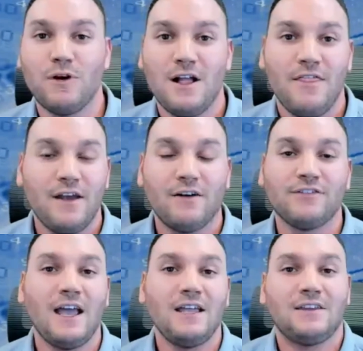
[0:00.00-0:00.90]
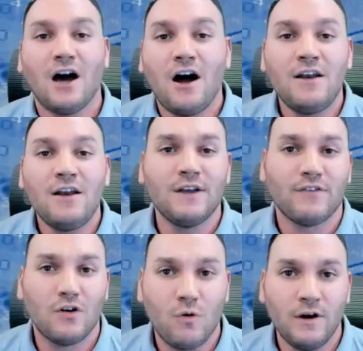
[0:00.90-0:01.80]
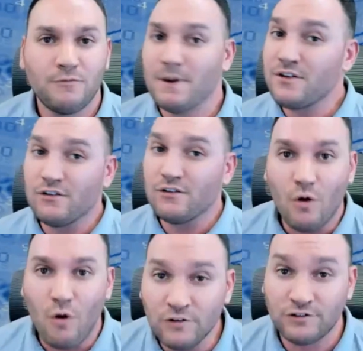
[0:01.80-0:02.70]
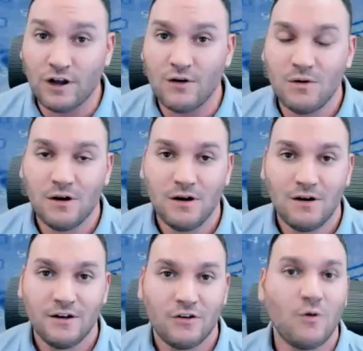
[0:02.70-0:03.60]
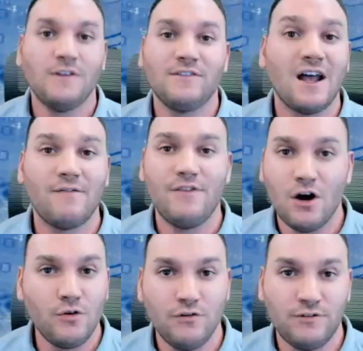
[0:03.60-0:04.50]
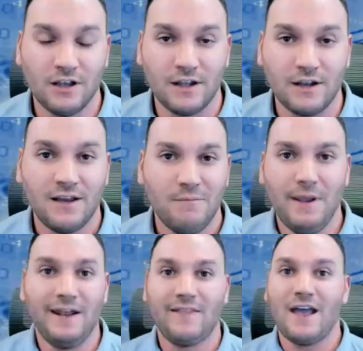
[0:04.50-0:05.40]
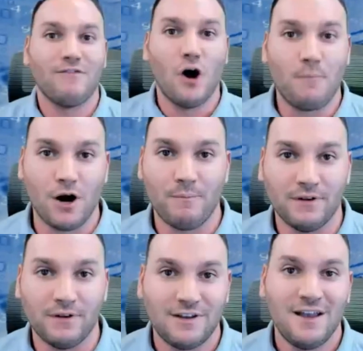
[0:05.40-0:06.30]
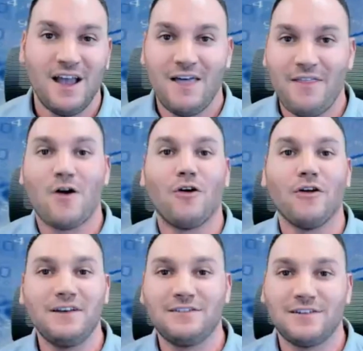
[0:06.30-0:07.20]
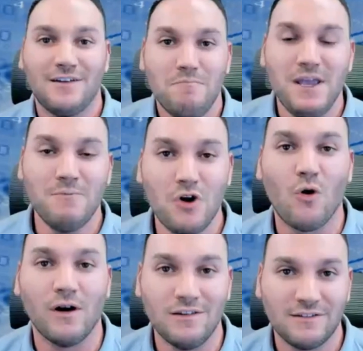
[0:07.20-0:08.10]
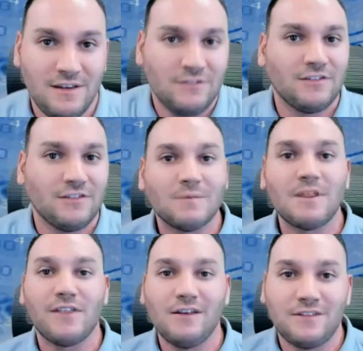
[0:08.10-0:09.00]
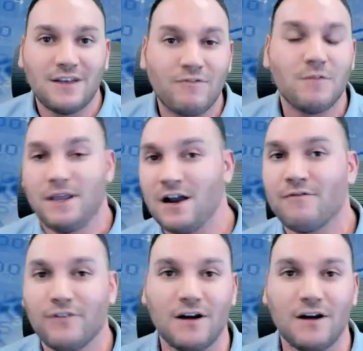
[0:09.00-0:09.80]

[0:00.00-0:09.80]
there is a ton of different coins, but there's also coins that have no utility, meaning they have no purpose. And they call these meme coins. And these are some of the things you have to be careful